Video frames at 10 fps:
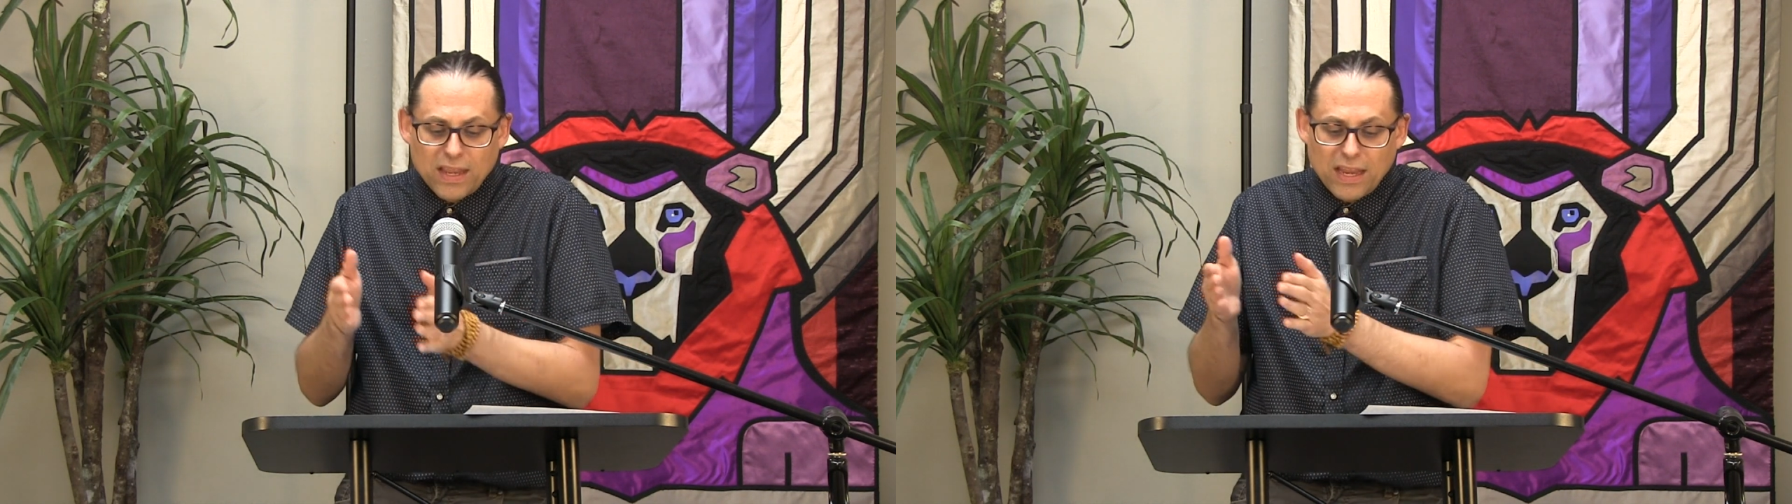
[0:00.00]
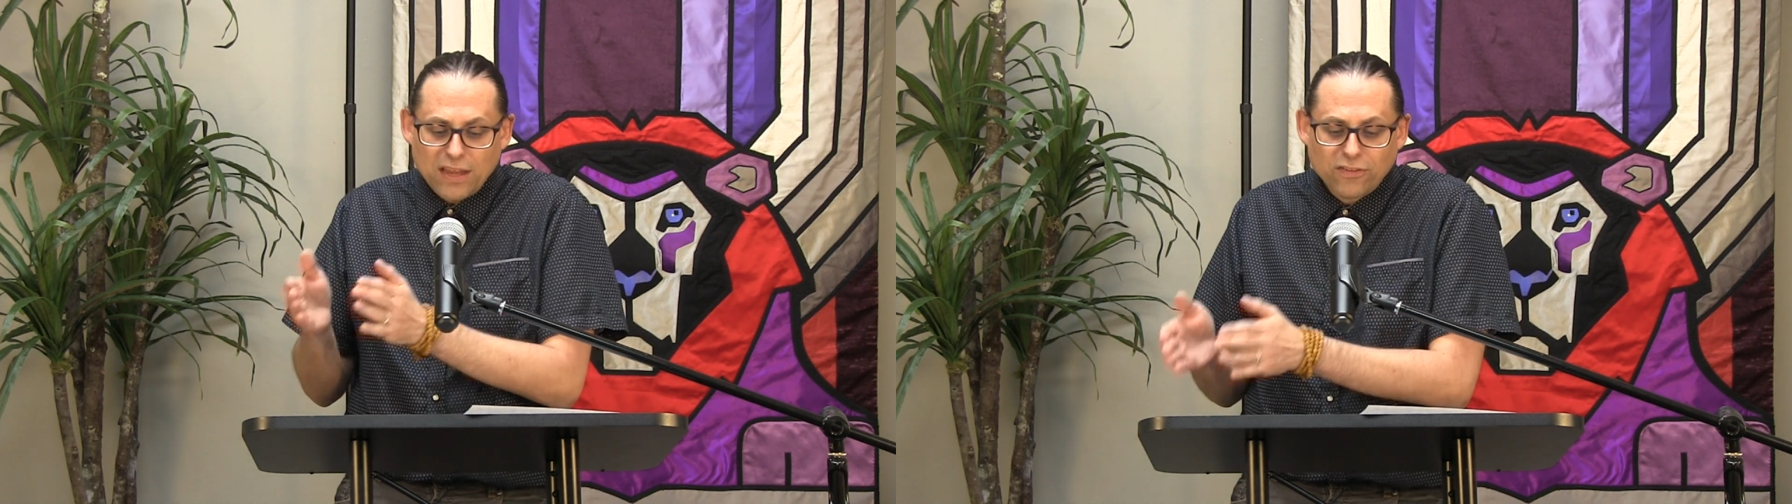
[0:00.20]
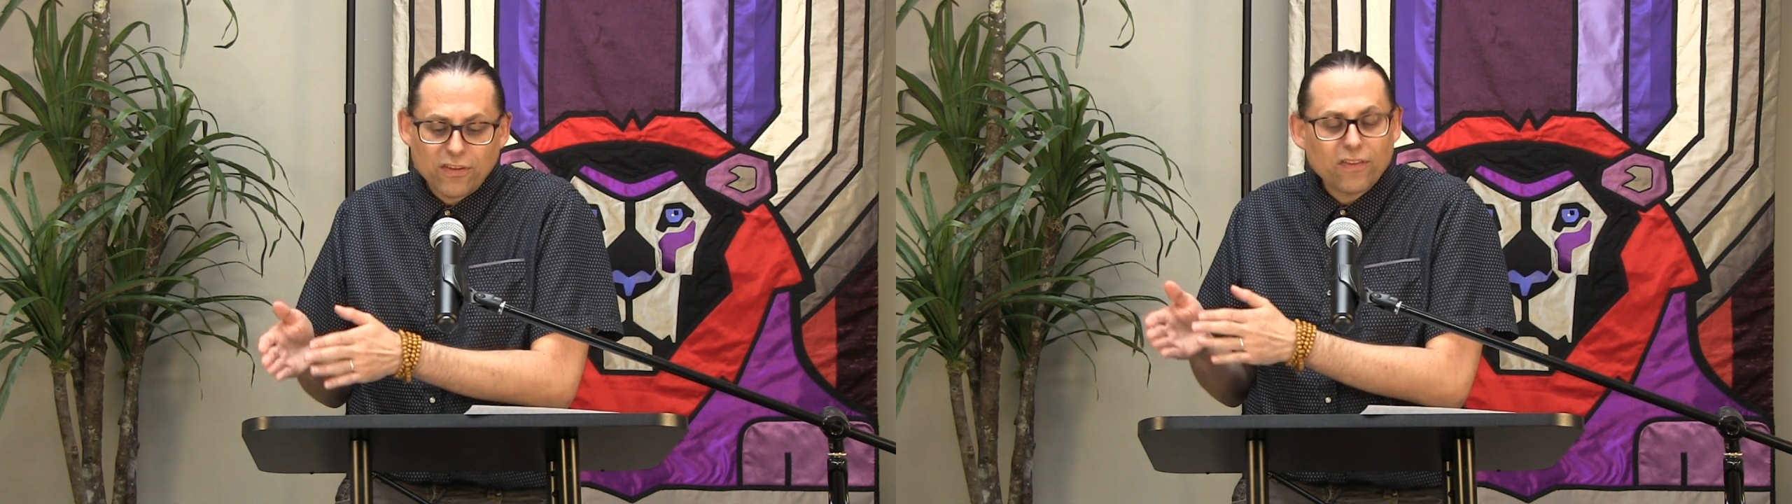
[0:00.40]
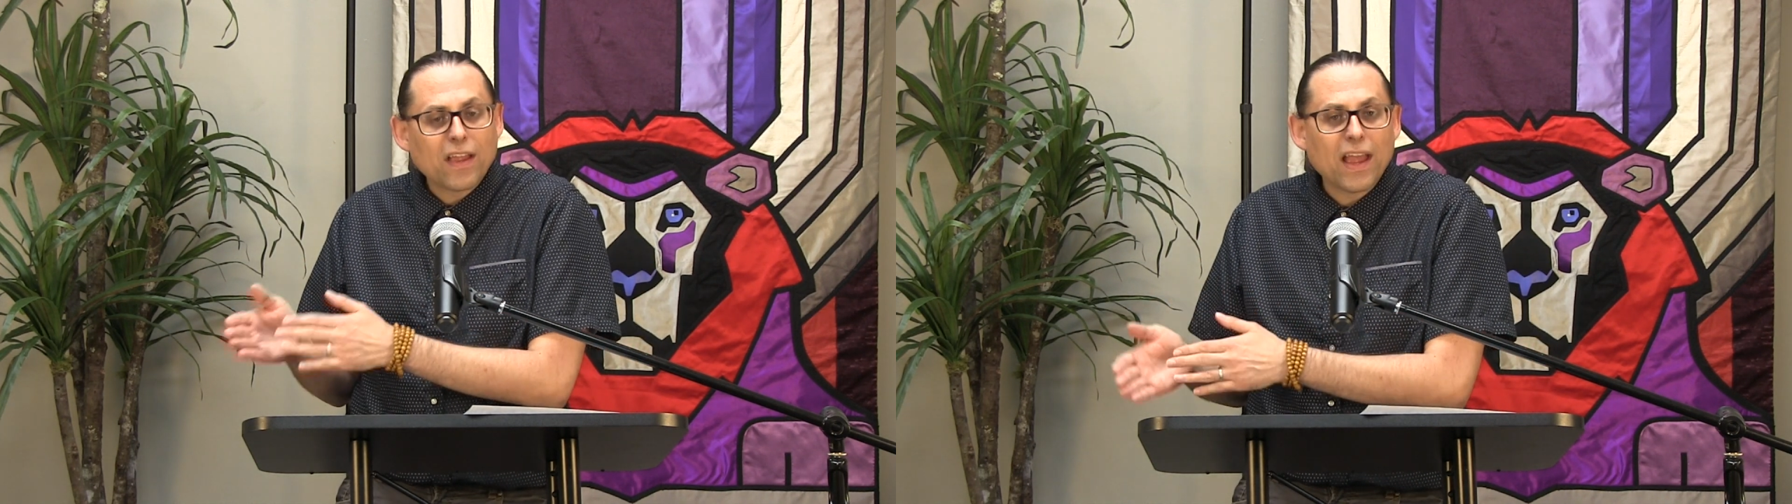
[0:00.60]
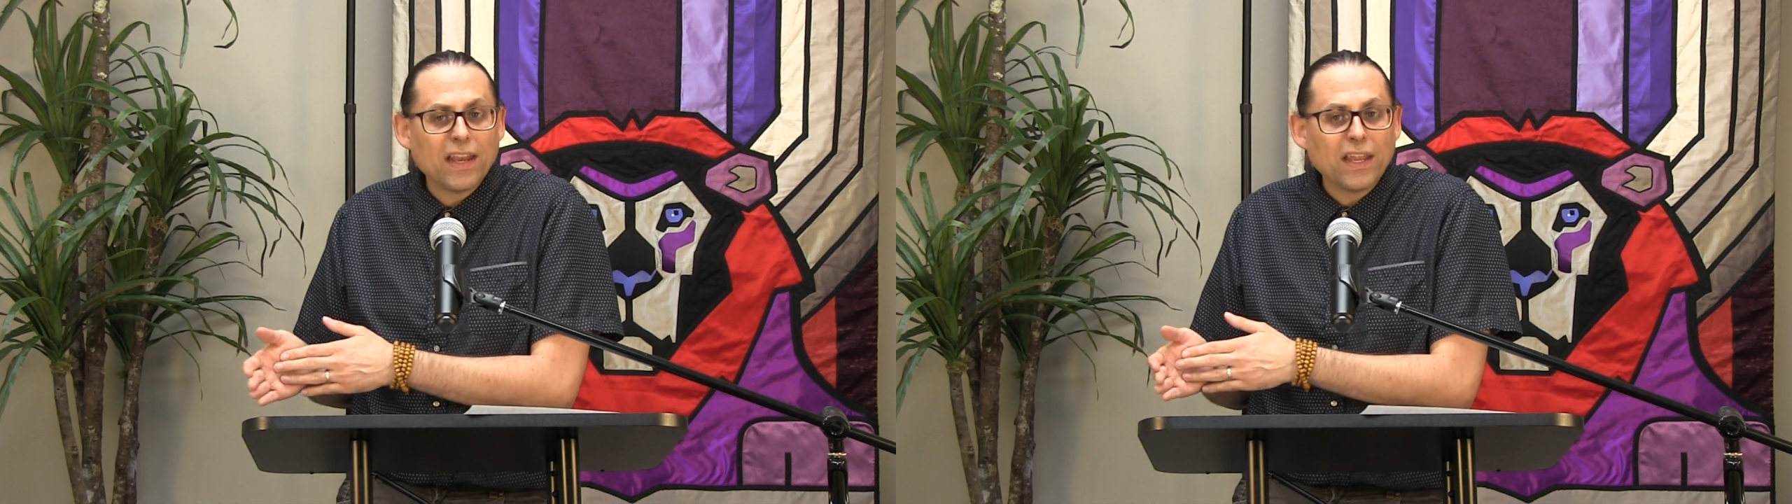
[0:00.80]
each
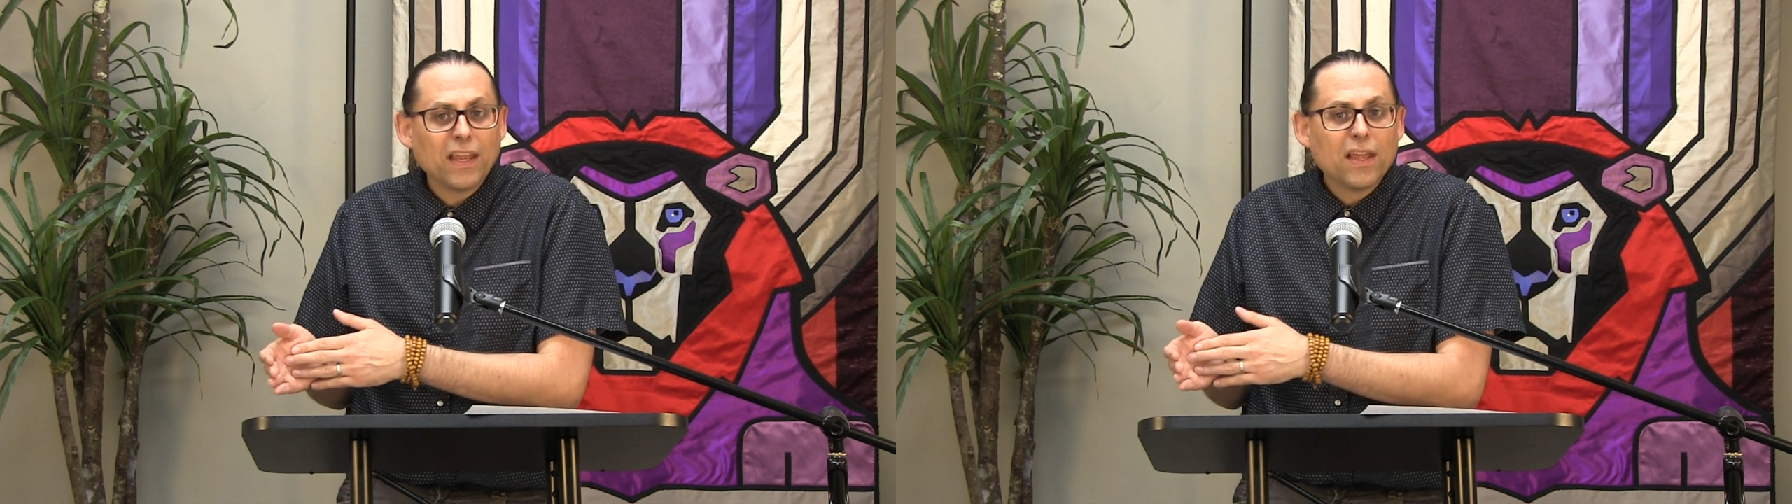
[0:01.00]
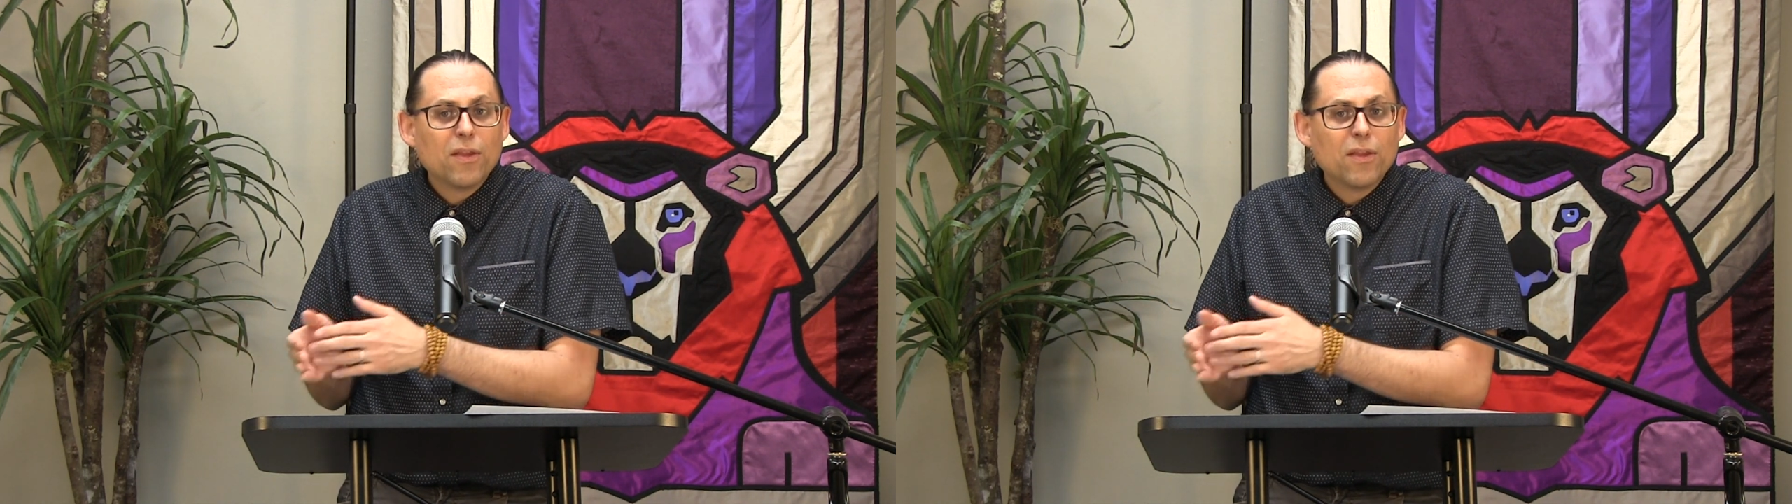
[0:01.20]
society